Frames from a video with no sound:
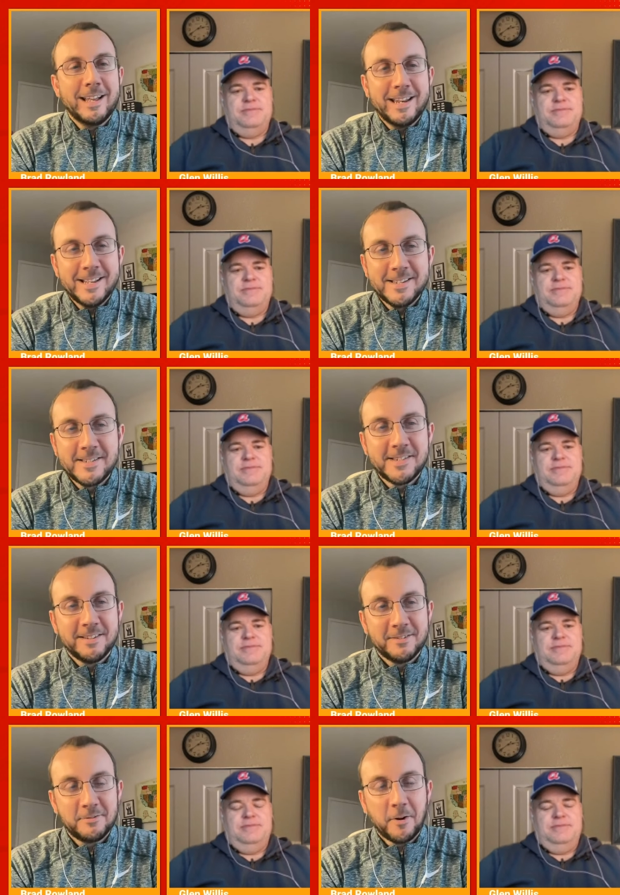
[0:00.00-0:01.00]
Speaker 1: it is
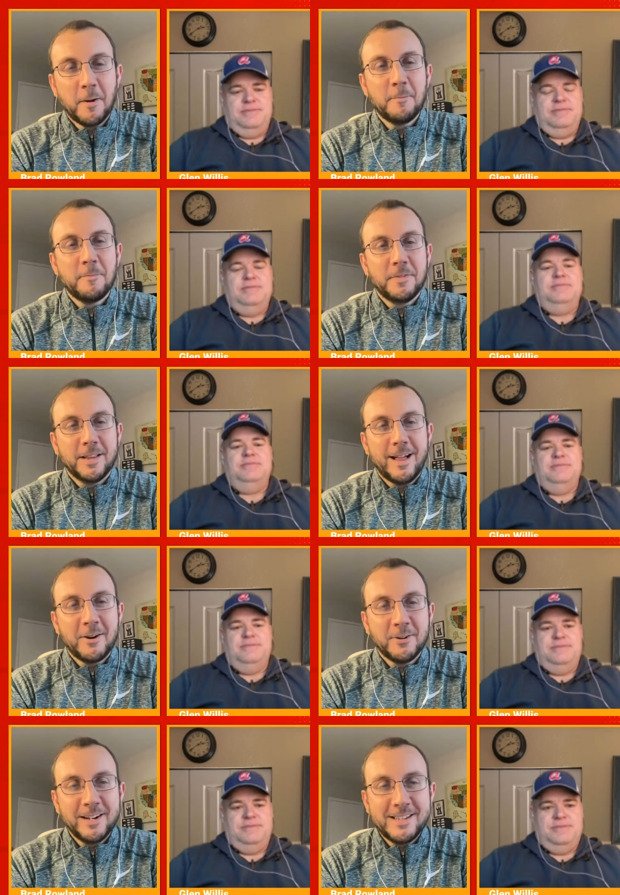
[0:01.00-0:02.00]
from the
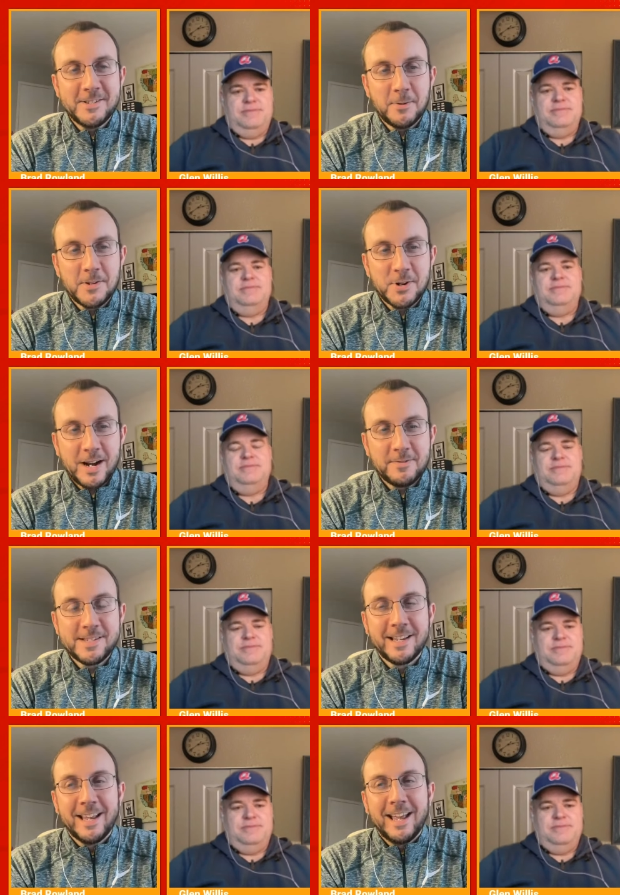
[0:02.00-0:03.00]
lottery to the
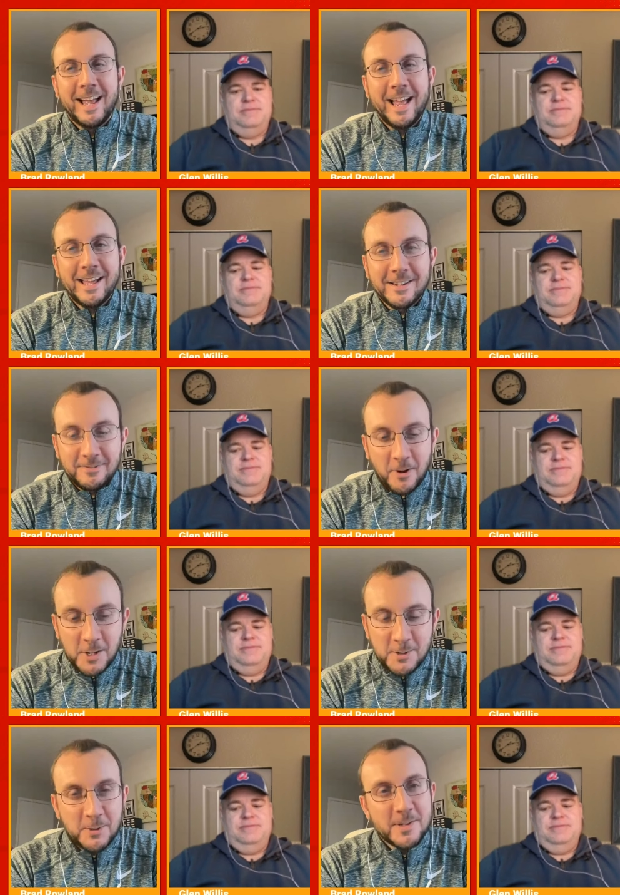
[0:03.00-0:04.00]
draft. And if all
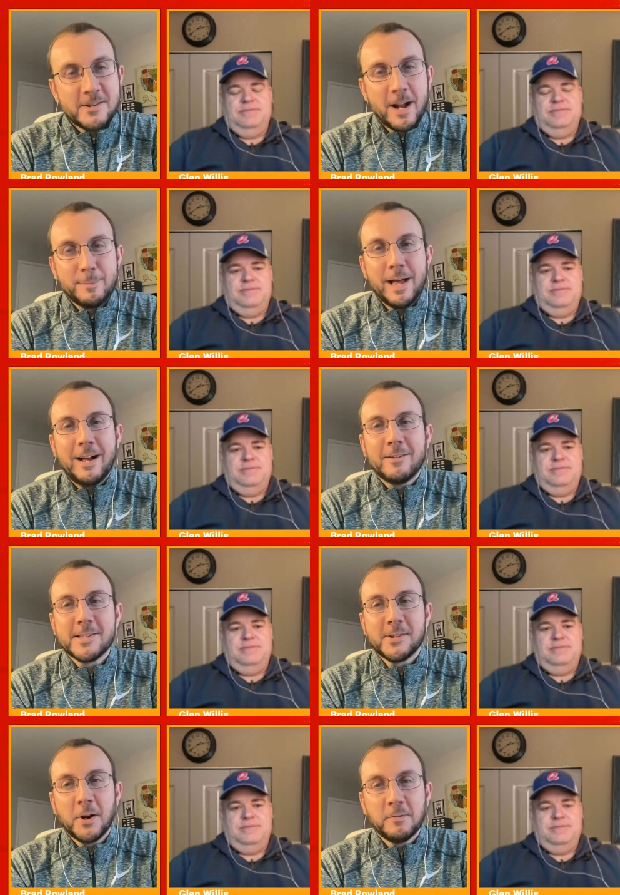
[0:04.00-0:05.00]
you do is talk about
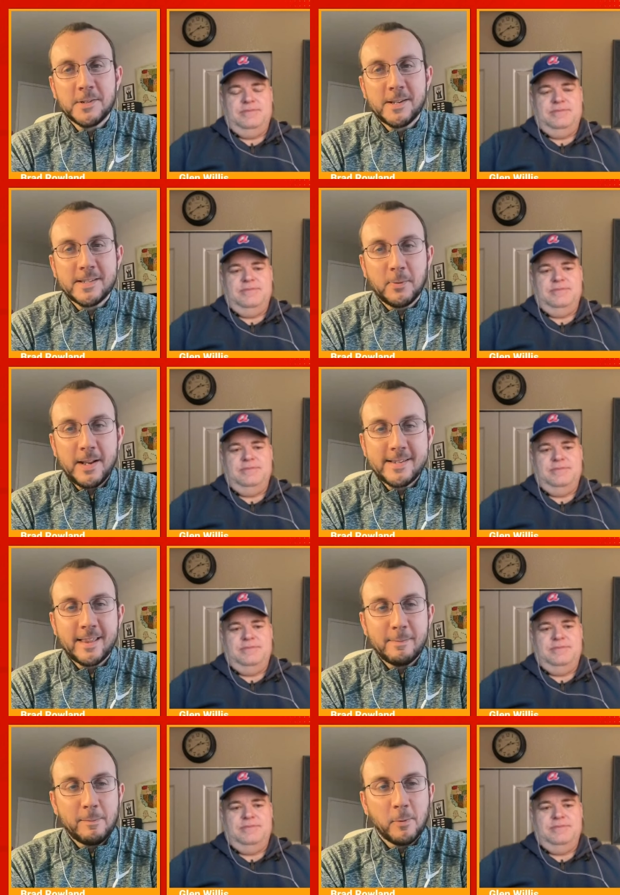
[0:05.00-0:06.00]
Alex Sarr for six weeks,
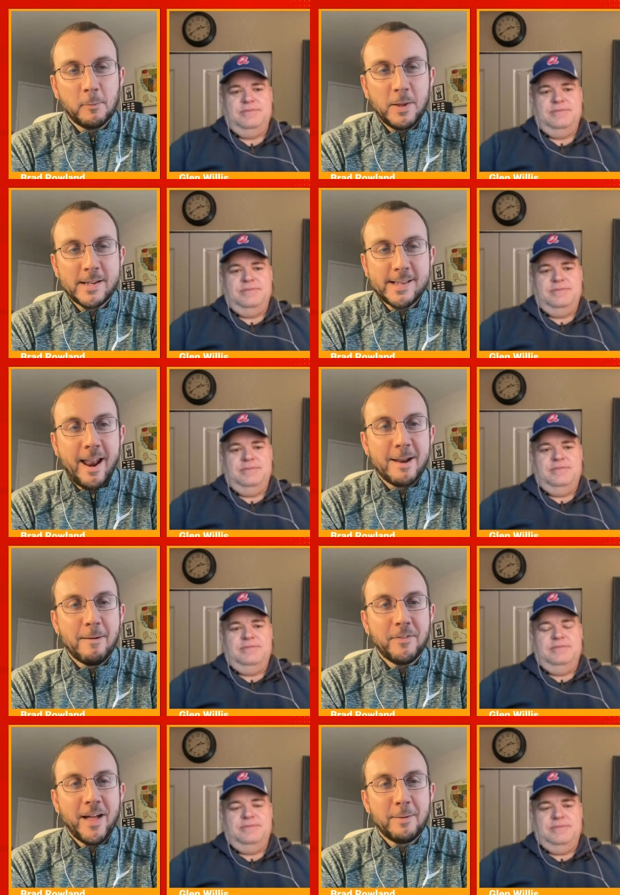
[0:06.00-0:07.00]
I think people will be excited
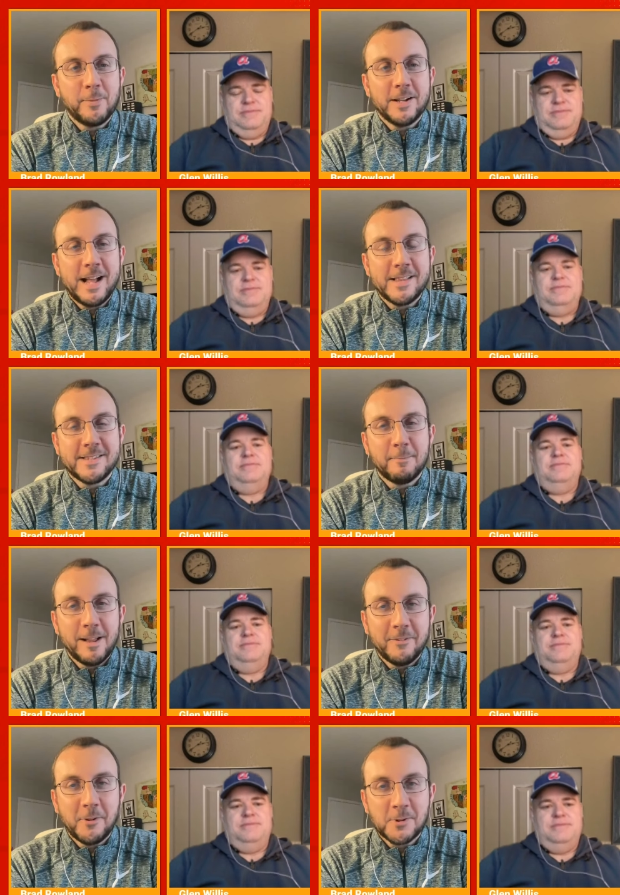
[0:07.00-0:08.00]
about that. But on some
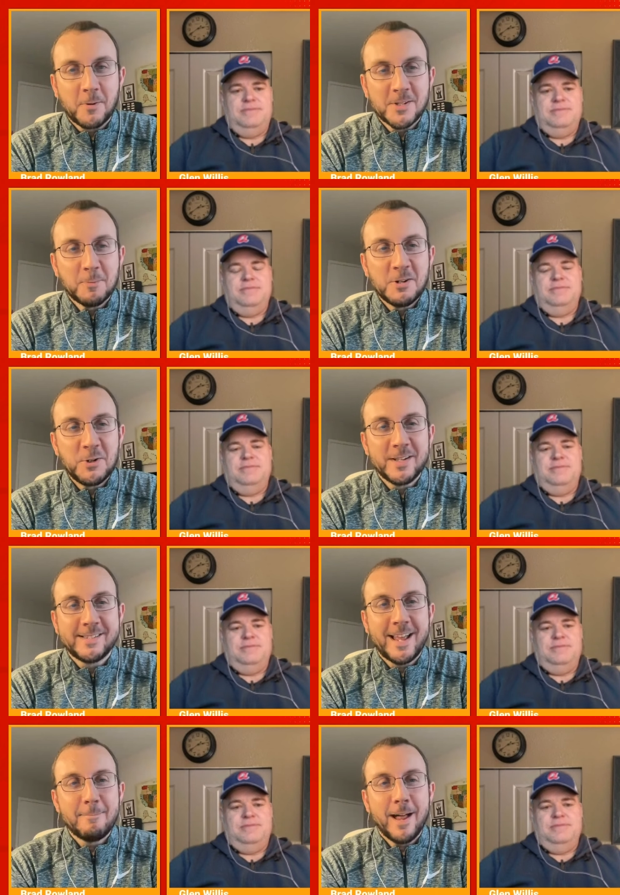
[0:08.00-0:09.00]
level, there's only so much you can
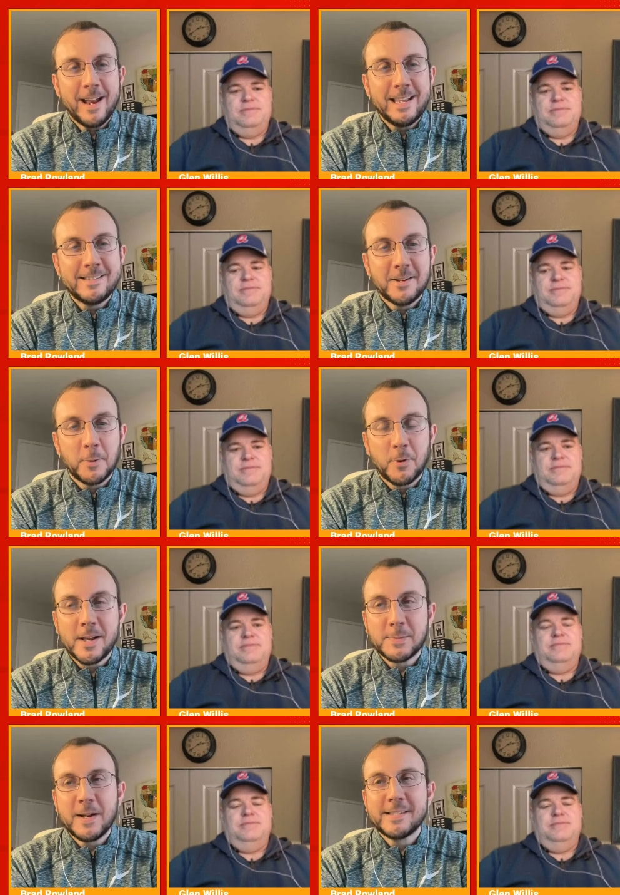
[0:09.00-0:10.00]
say about any single
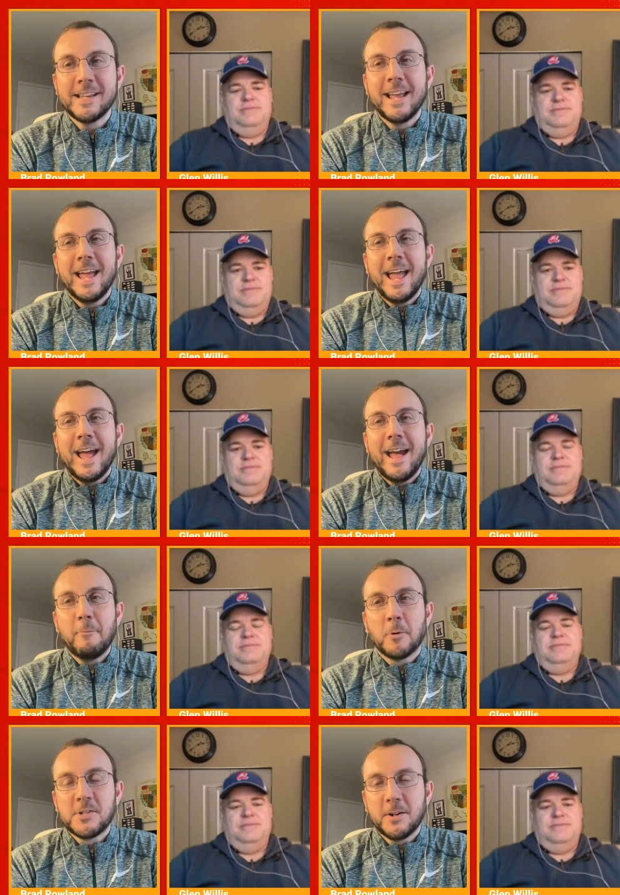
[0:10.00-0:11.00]
prospect.
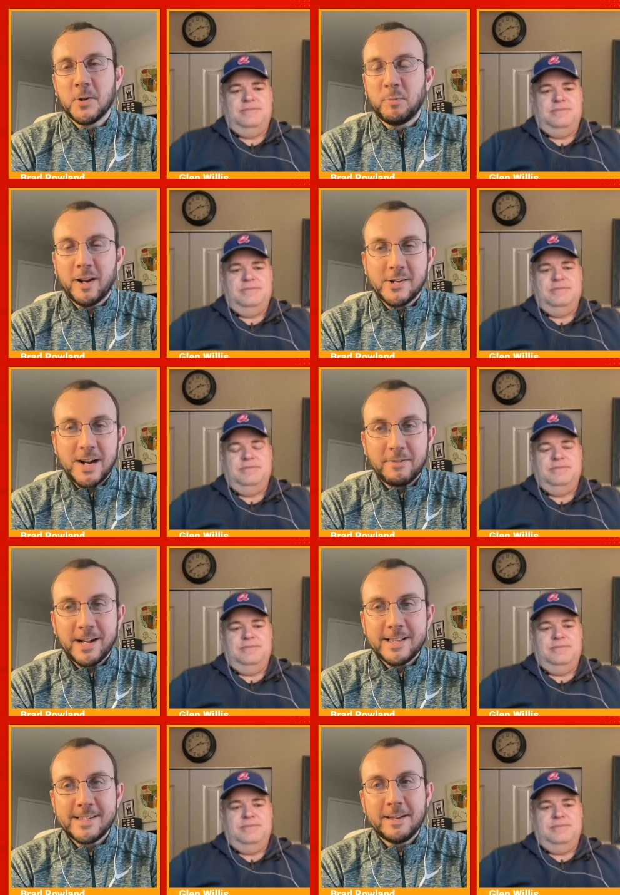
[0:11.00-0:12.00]
And we're still going to do plenty of draft
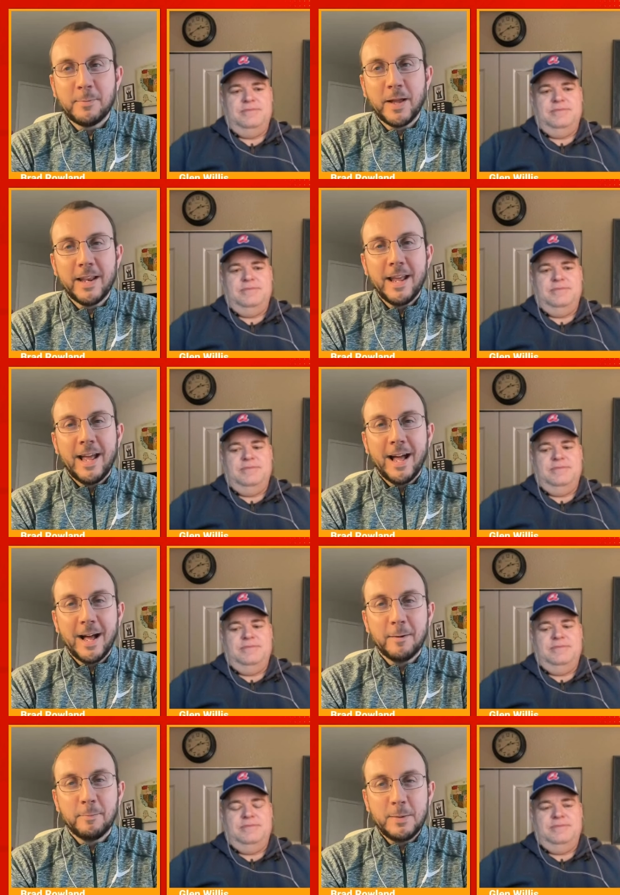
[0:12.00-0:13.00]
content, but
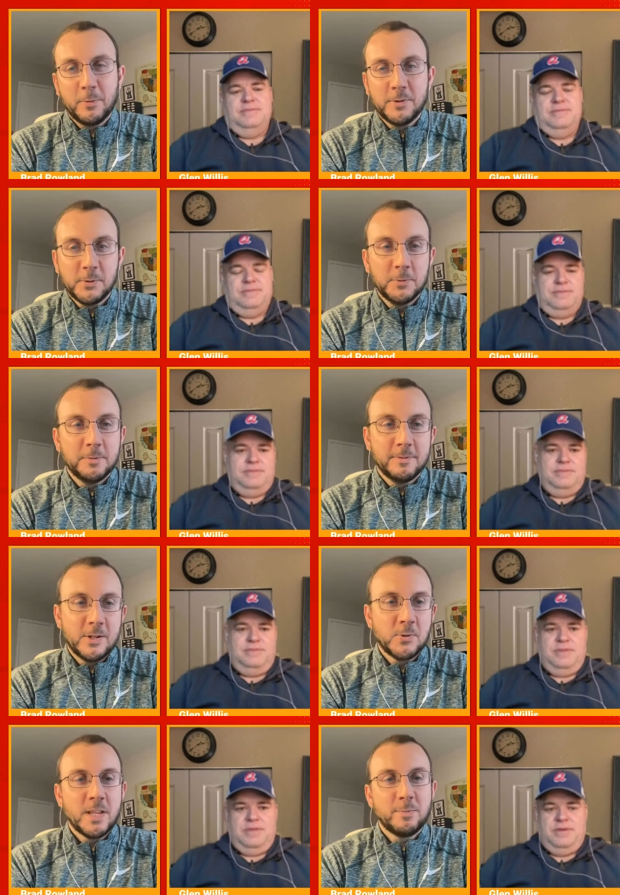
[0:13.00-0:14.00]
uh, people do
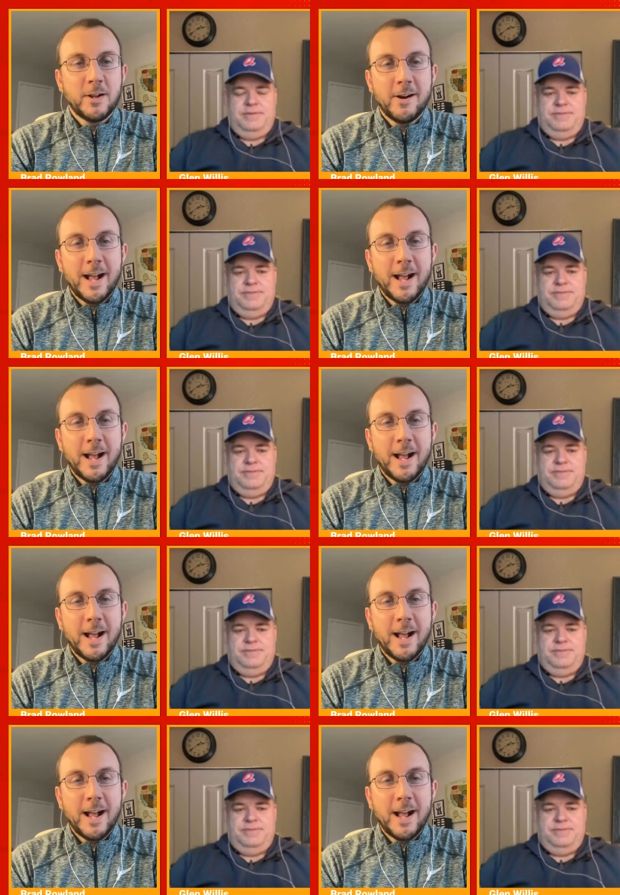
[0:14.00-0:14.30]
enjoy these player